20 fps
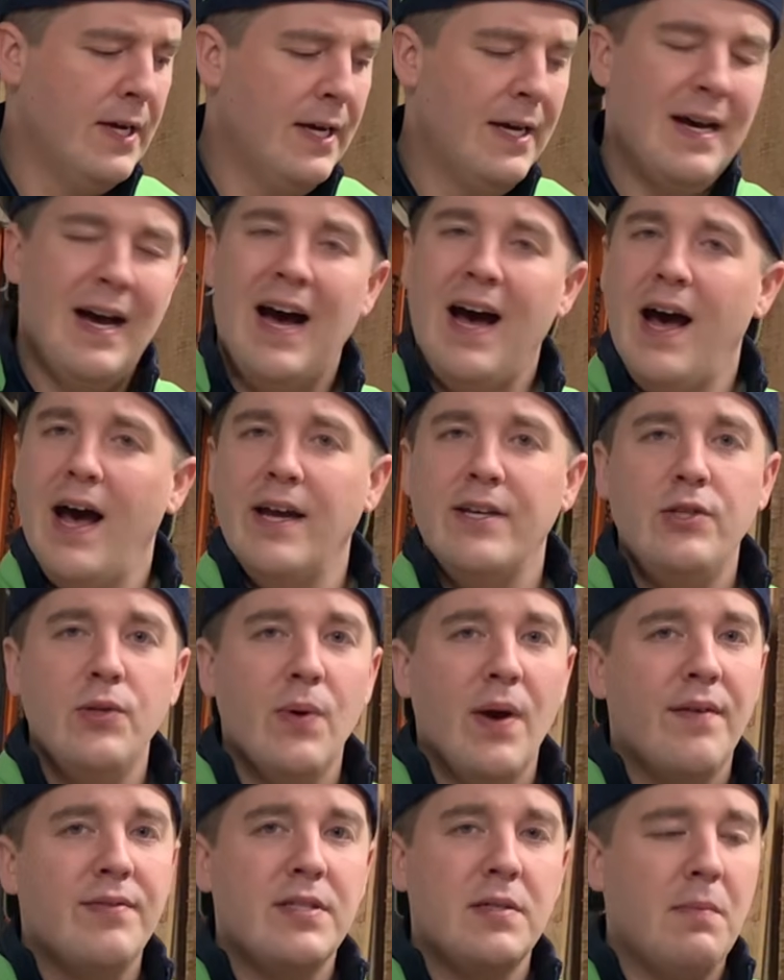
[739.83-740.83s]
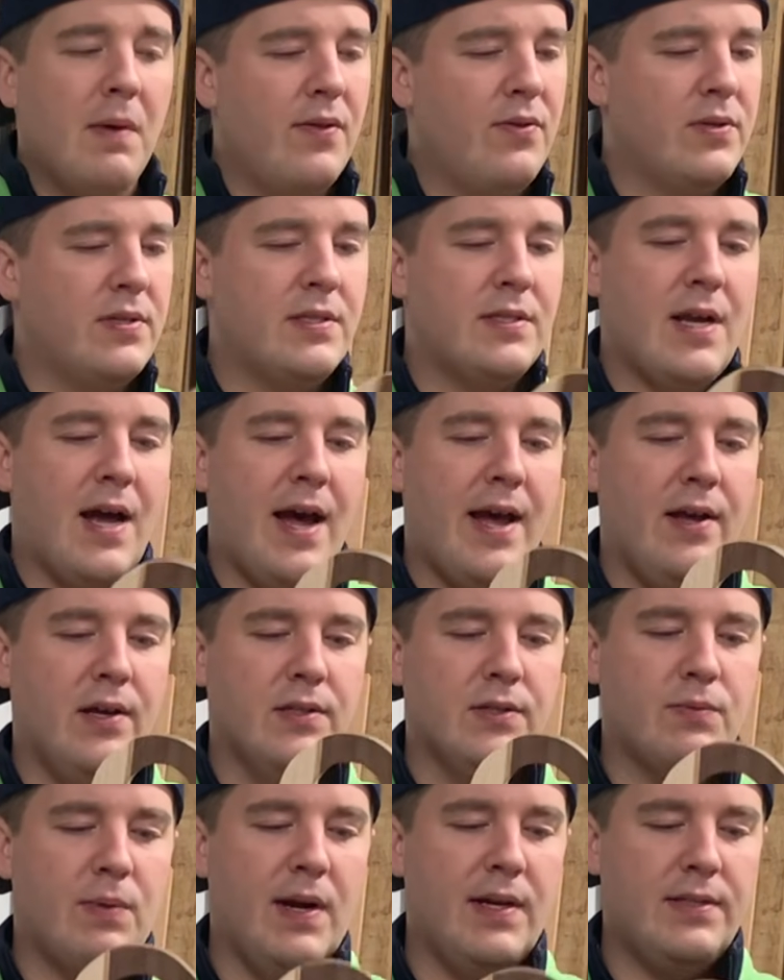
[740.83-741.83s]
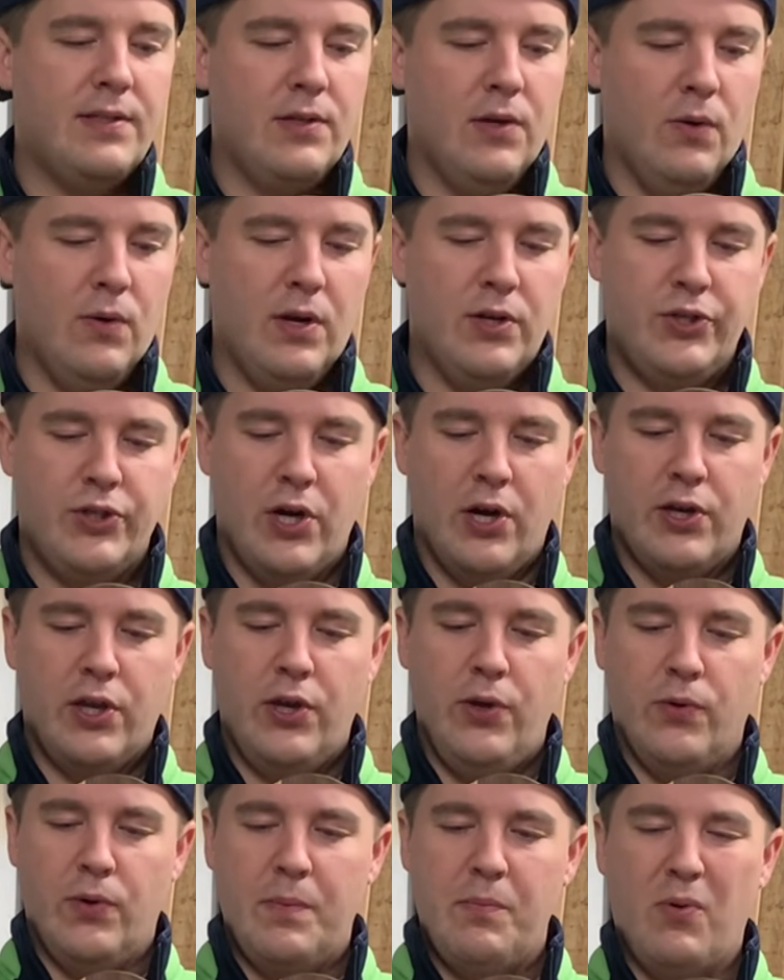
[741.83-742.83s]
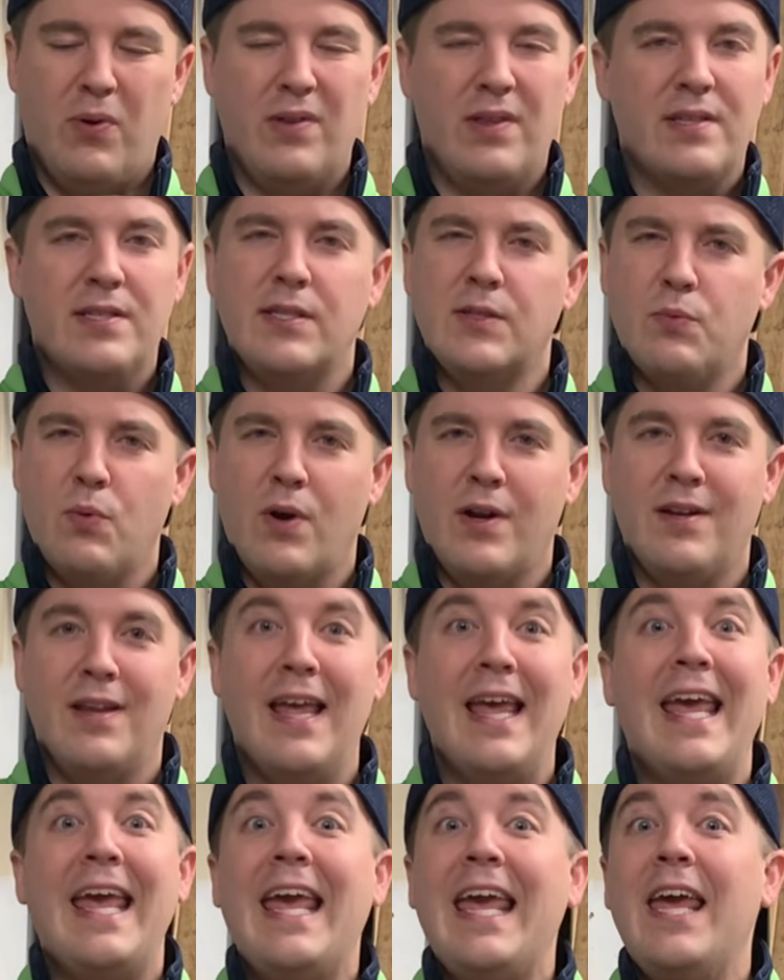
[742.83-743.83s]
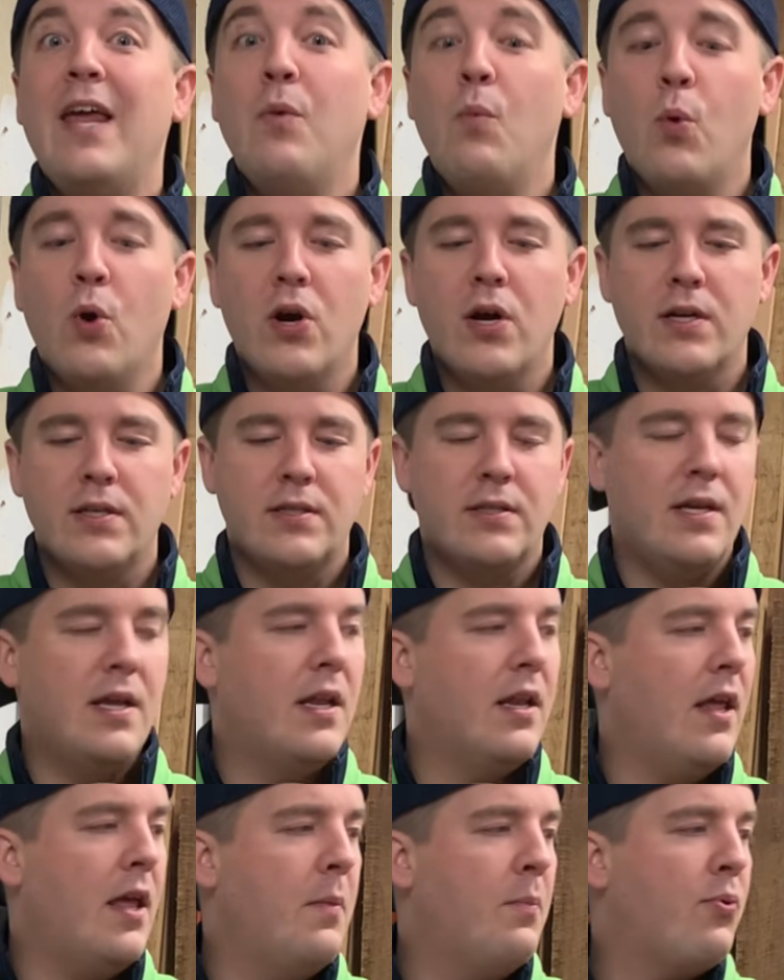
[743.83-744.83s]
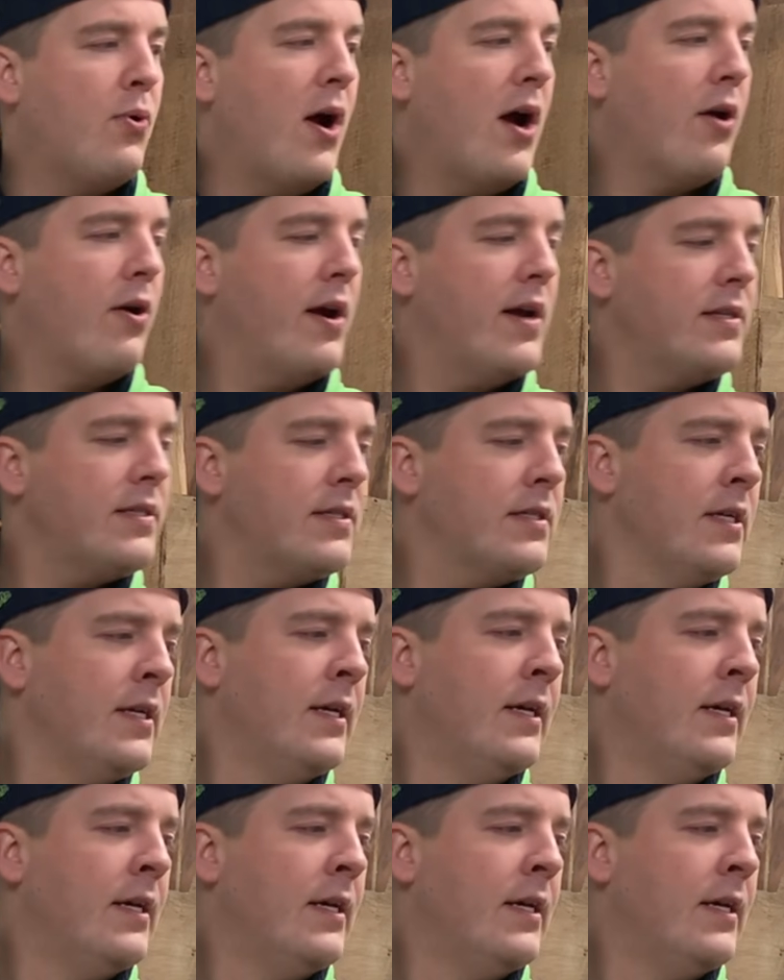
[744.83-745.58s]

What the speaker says: I do have some other styles, right? So a charcuterie board, this is one in works, in progress.